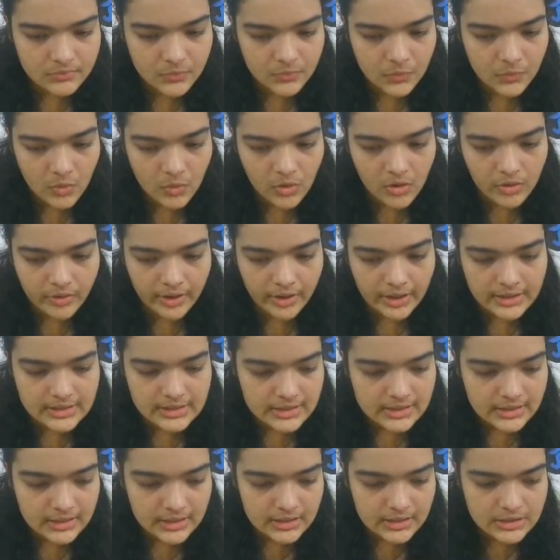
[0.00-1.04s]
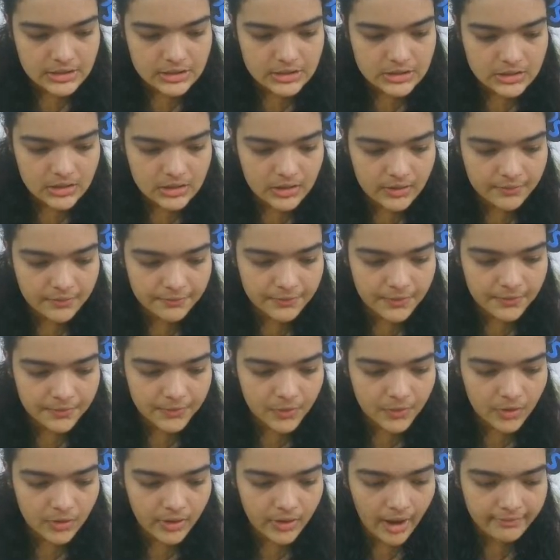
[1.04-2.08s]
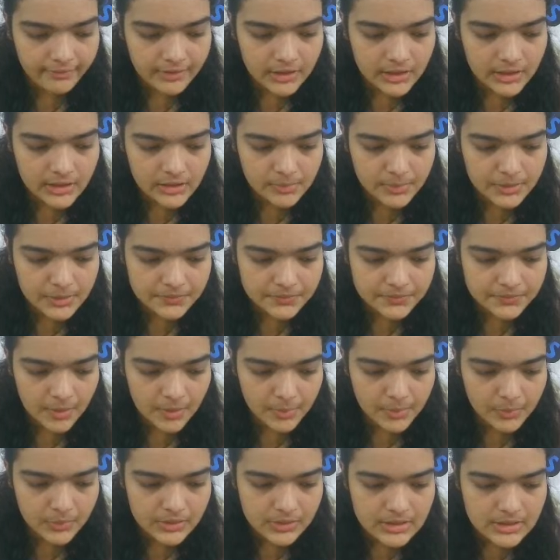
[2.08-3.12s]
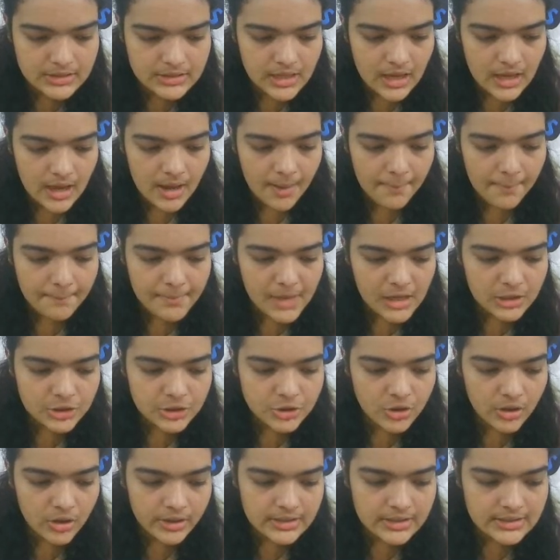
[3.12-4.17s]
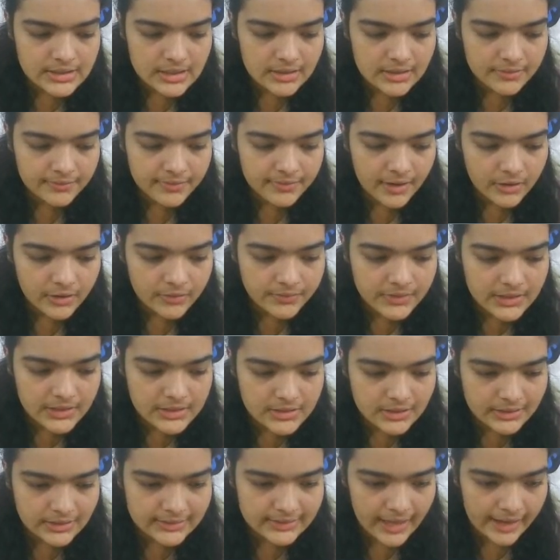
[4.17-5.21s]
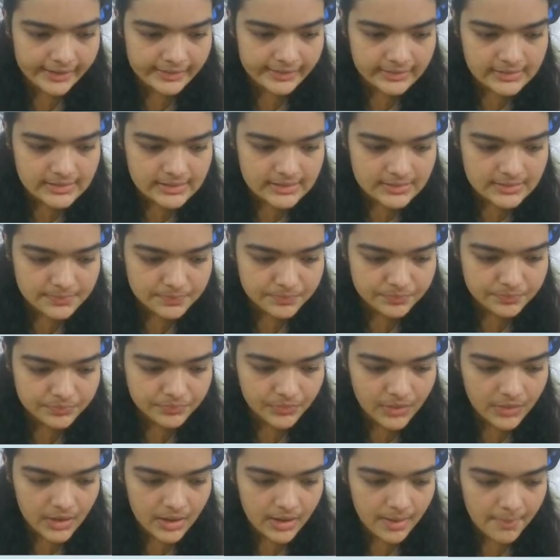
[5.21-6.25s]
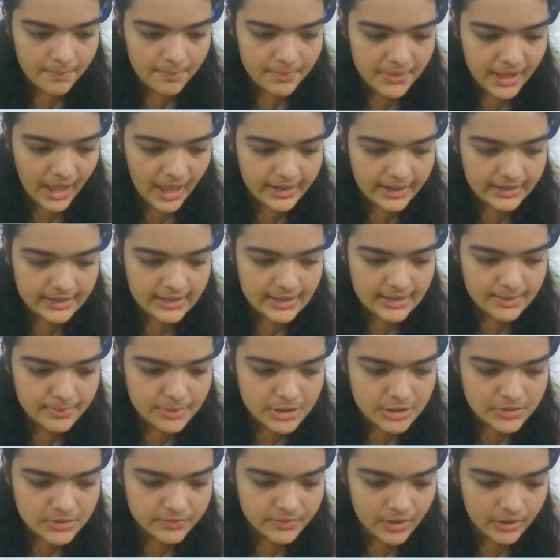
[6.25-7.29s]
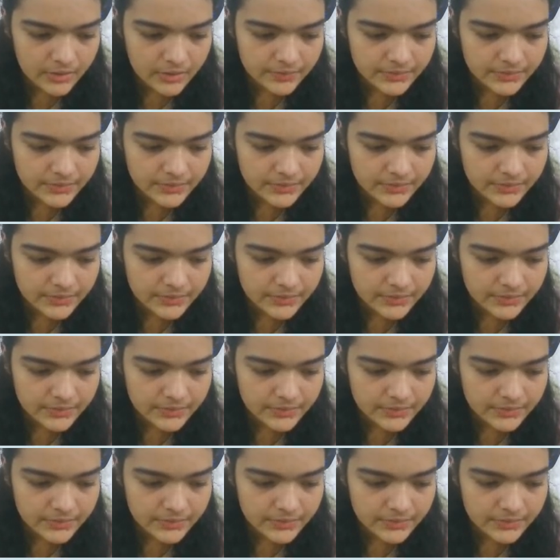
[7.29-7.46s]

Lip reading: Alright, and just if you're having a little bit of trouble with this, make sure it's in front of these rectangles, behind the image, in front of the